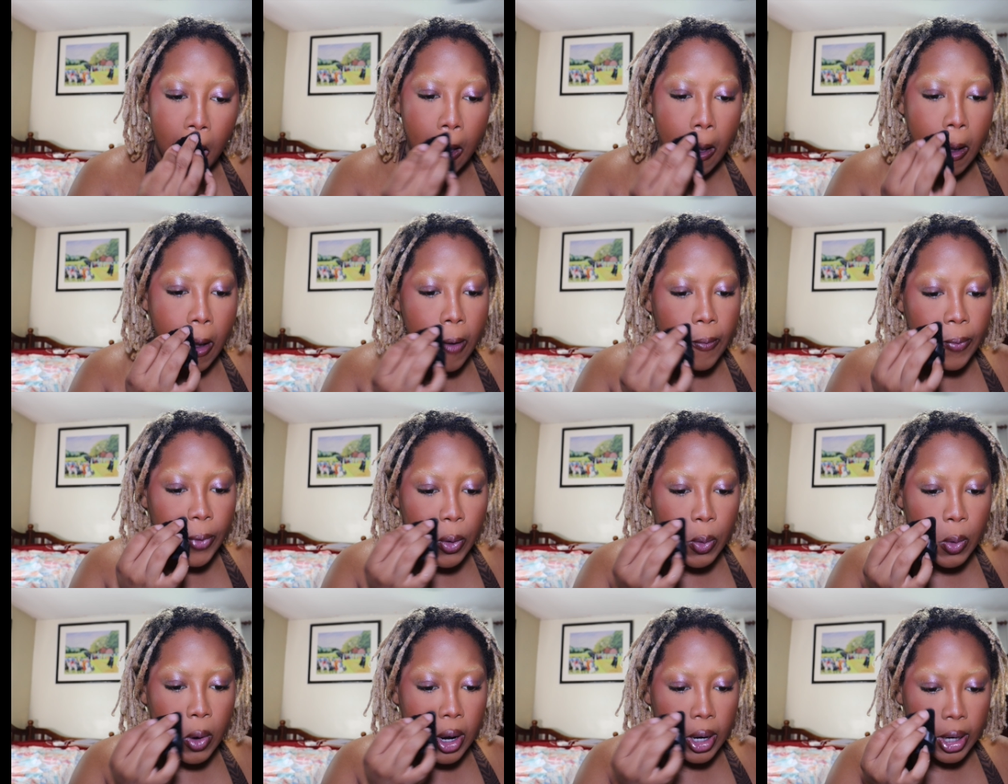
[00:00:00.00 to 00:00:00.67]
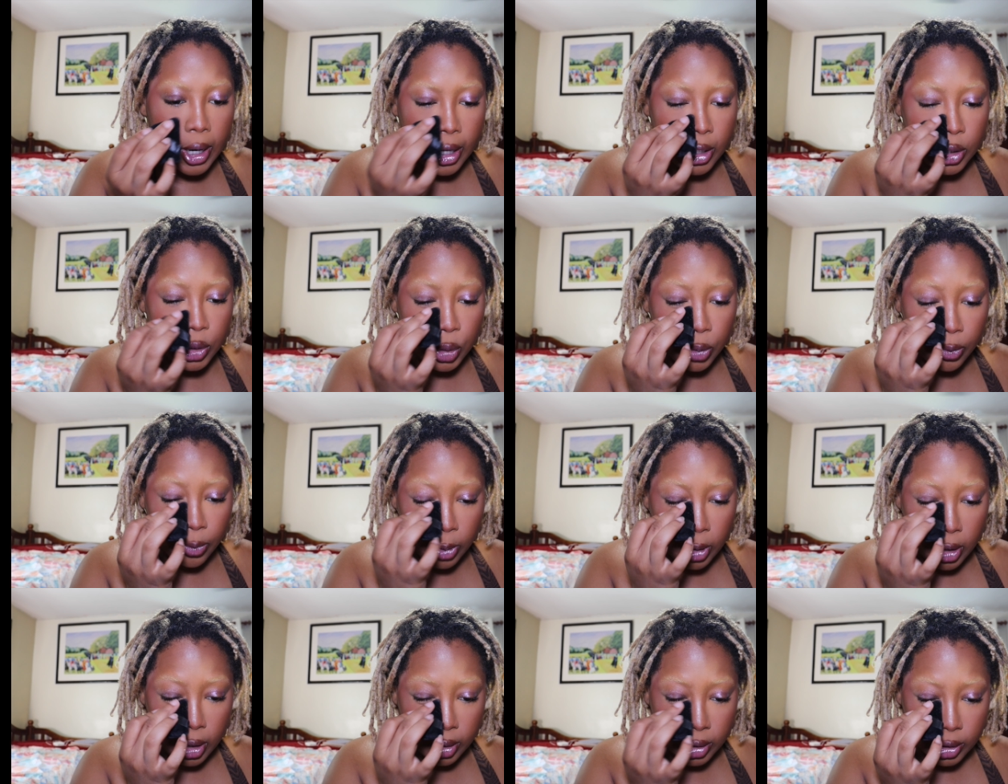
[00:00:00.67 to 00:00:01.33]
If you want extra
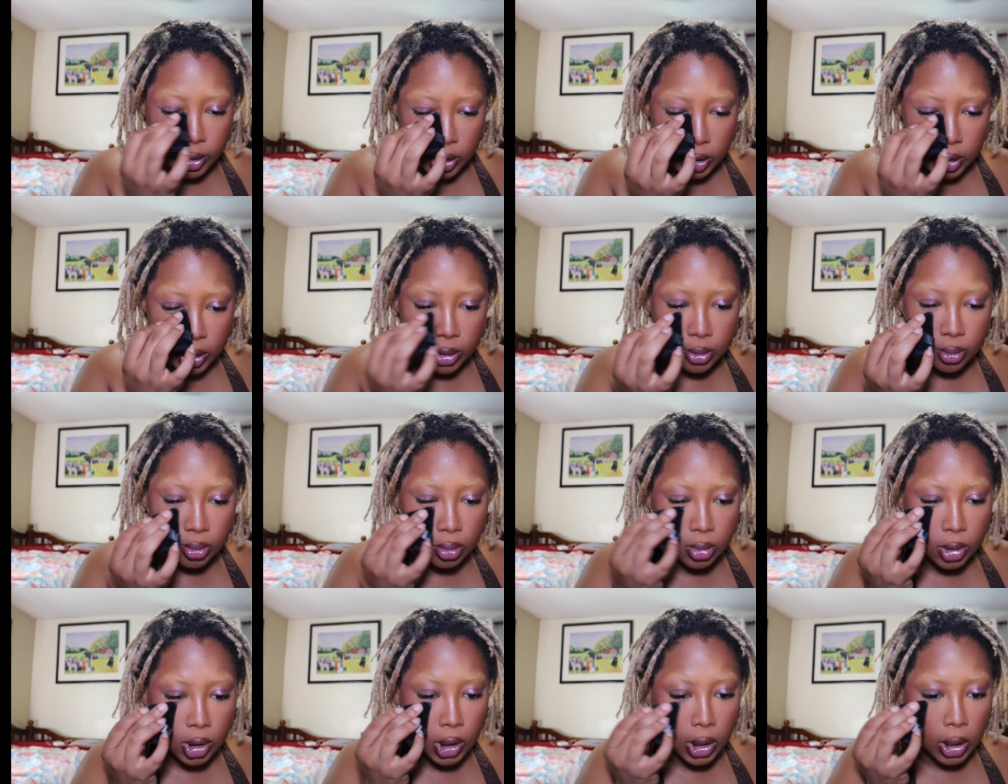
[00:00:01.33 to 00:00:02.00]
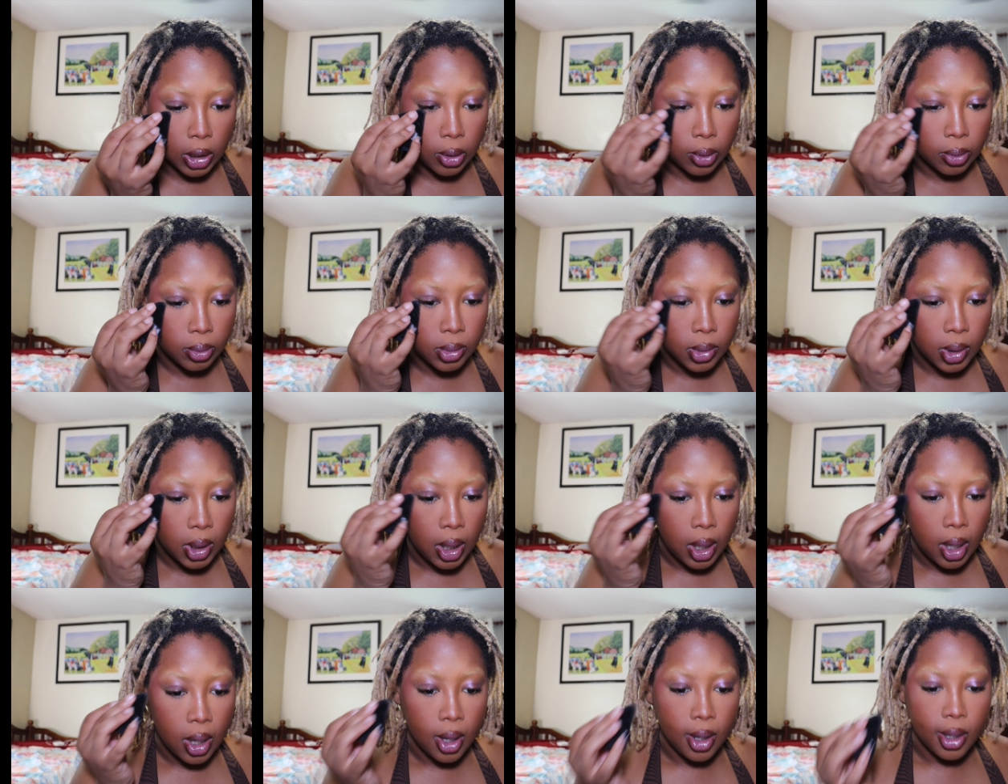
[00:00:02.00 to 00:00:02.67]
flawless, you know,
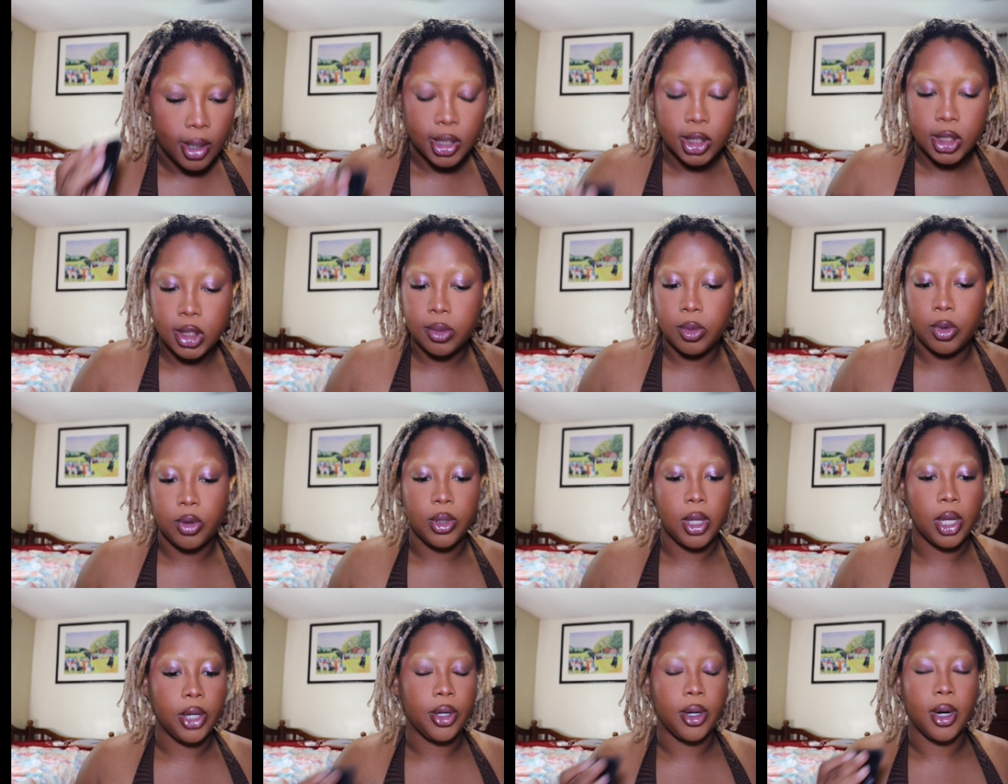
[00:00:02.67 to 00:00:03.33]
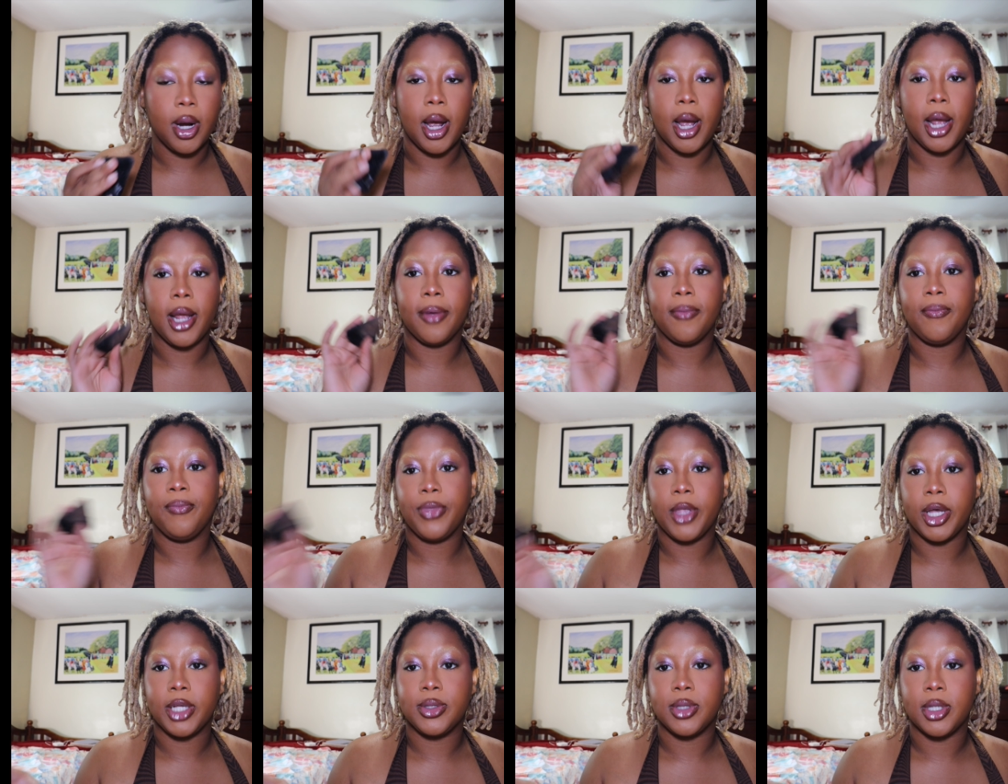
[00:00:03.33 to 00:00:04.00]
smooth under eye,
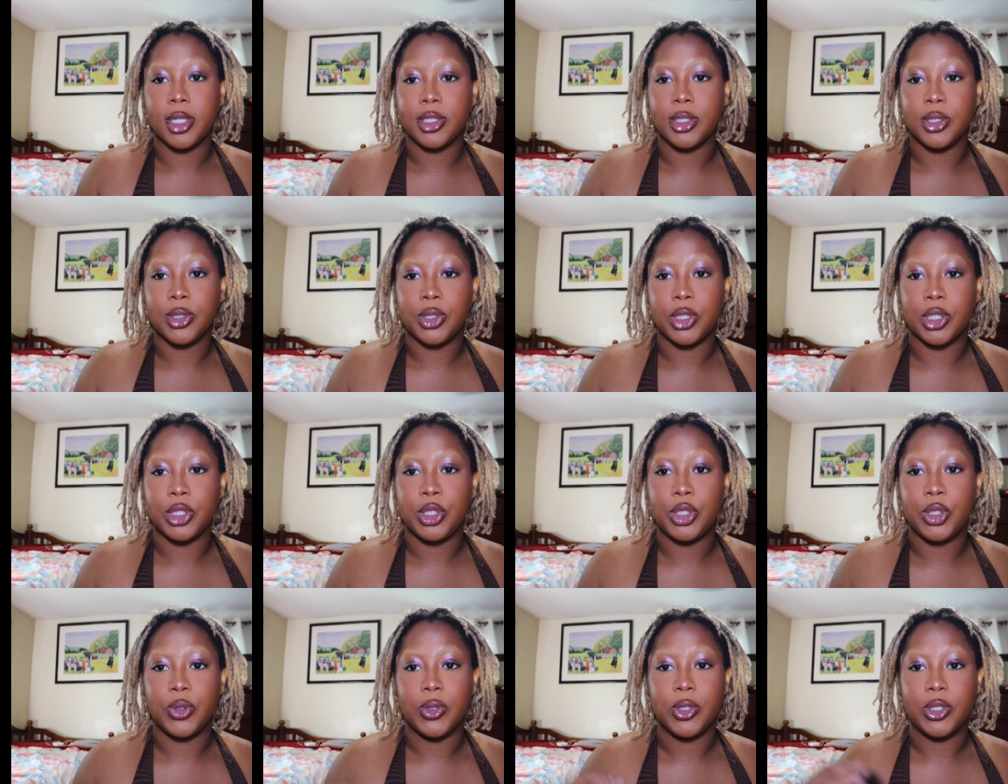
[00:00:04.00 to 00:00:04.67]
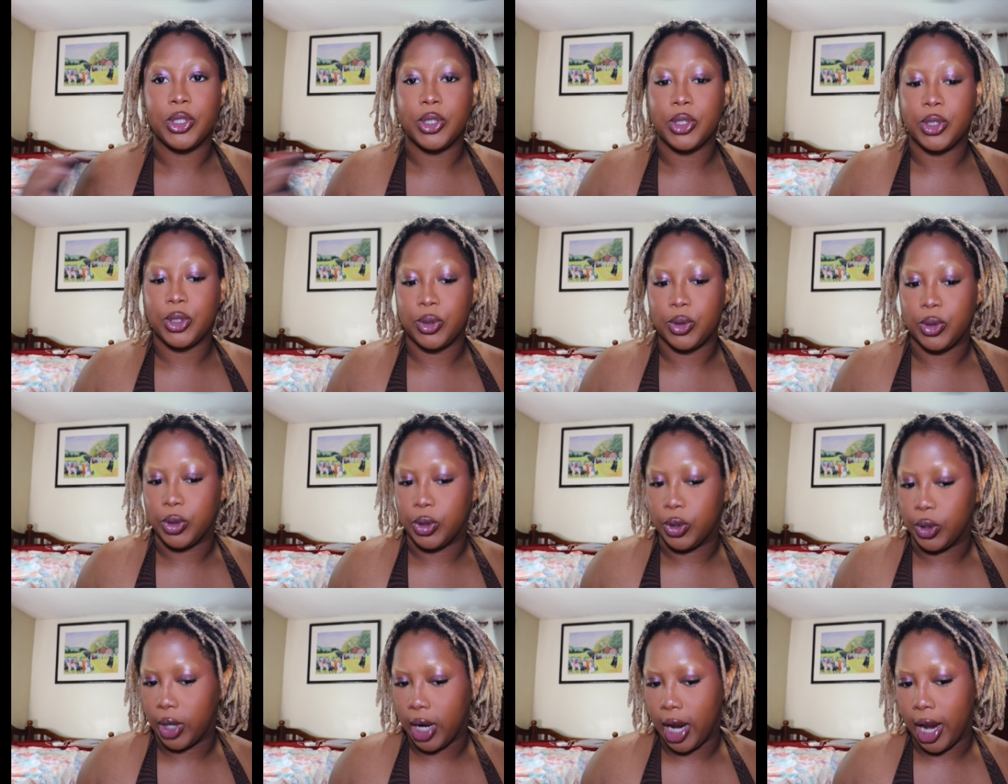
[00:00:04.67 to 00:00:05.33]
that's what I suggest doing, just so
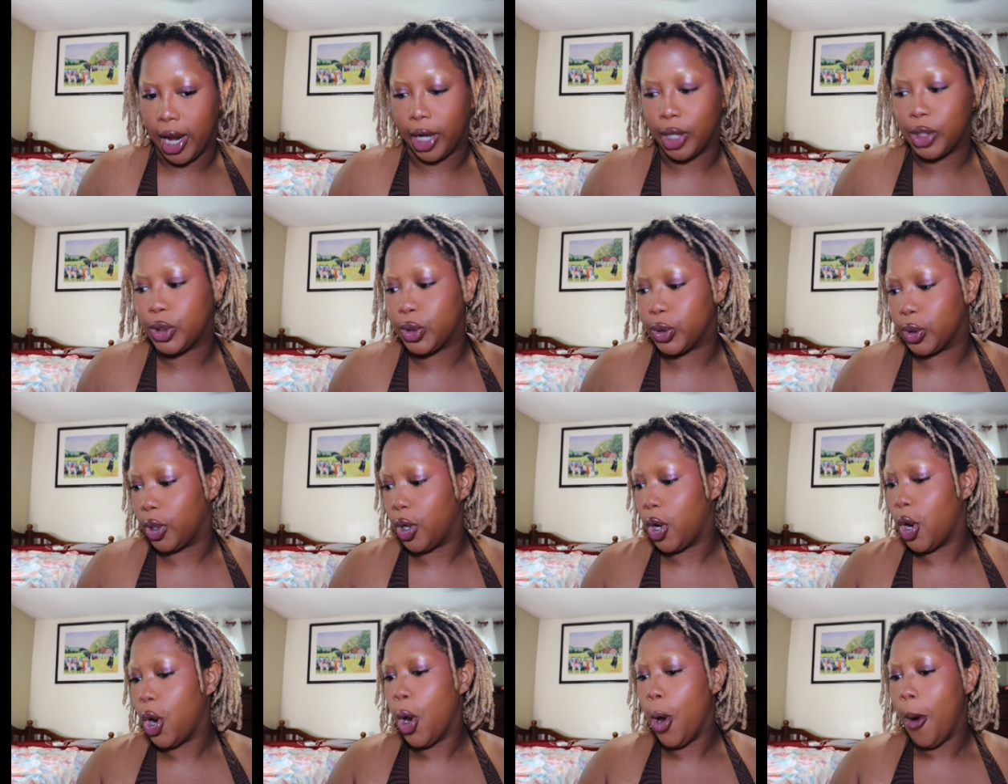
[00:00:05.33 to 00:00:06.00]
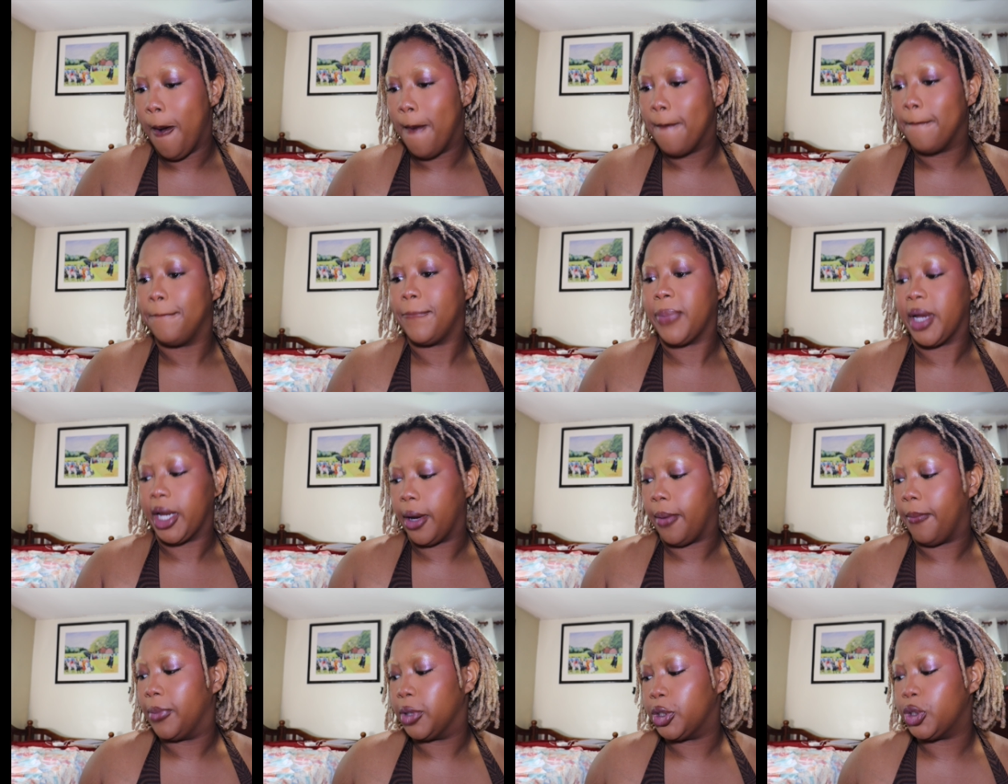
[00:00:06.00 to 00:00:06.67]
you look extra bam.